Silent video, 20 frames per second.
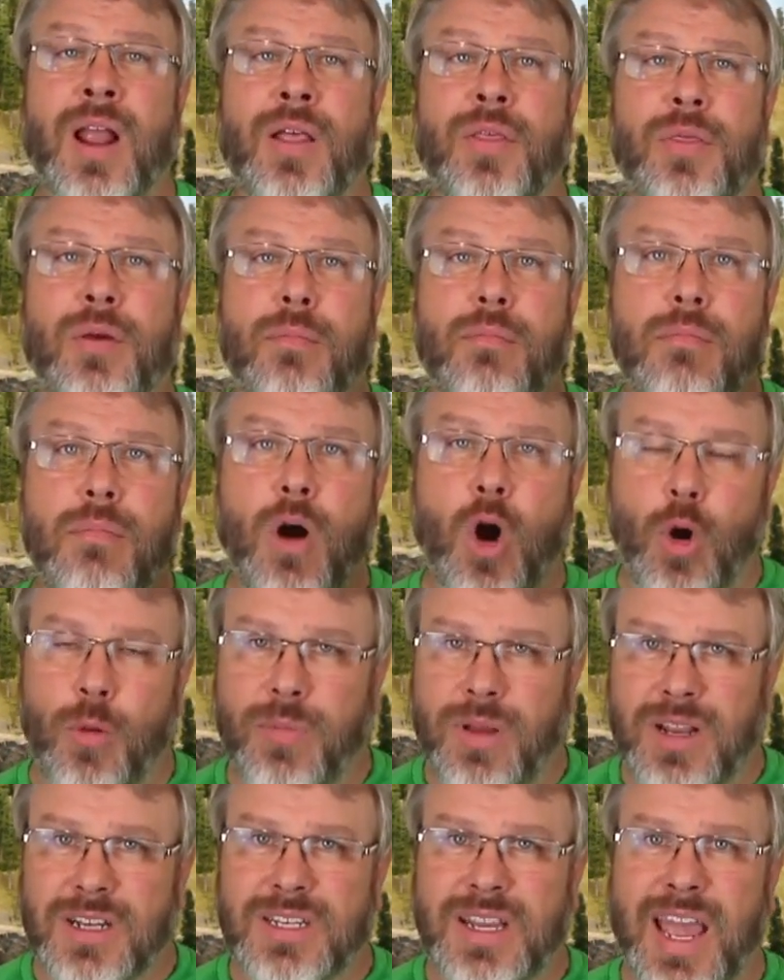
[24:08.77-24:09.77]
The
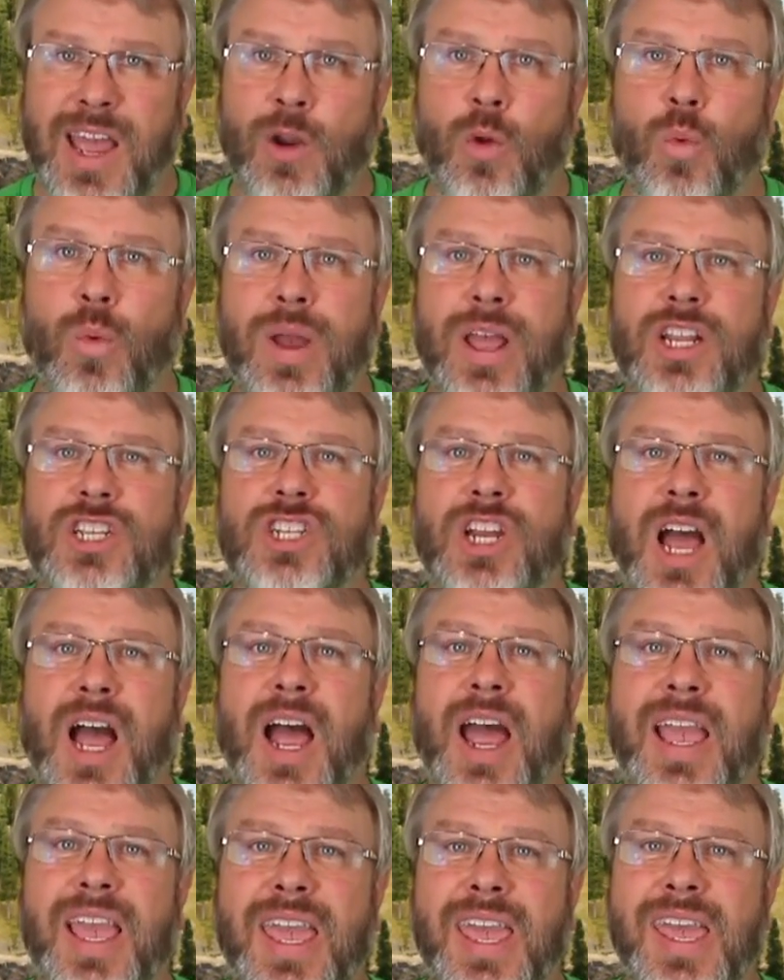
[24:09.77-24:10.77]
moment at which
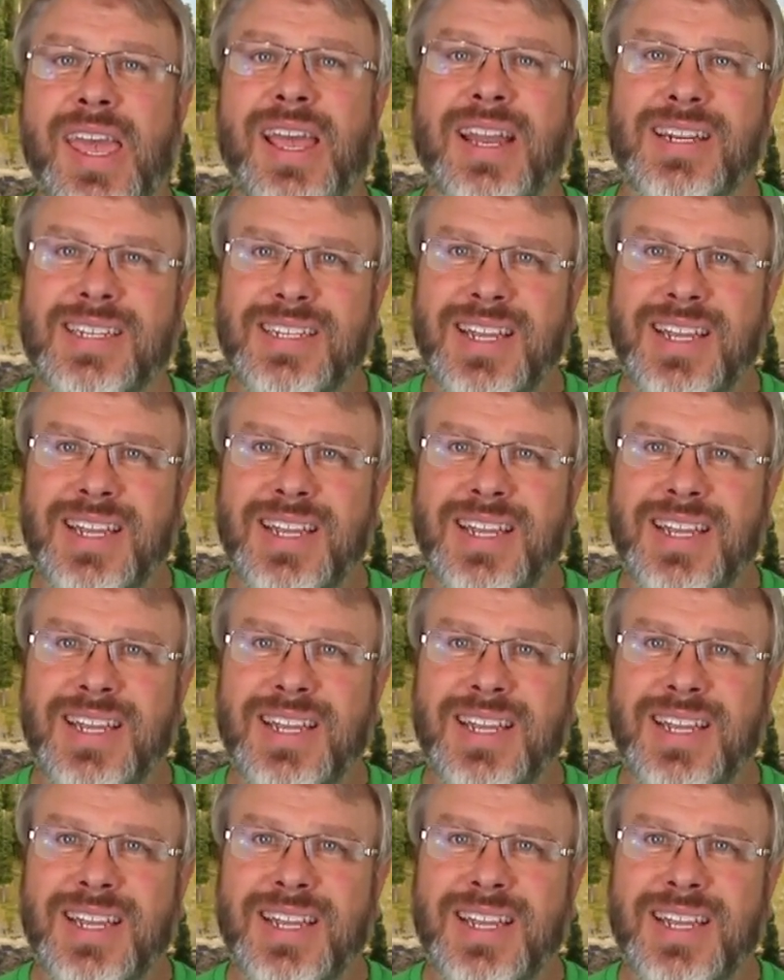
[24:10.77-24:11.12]
I hit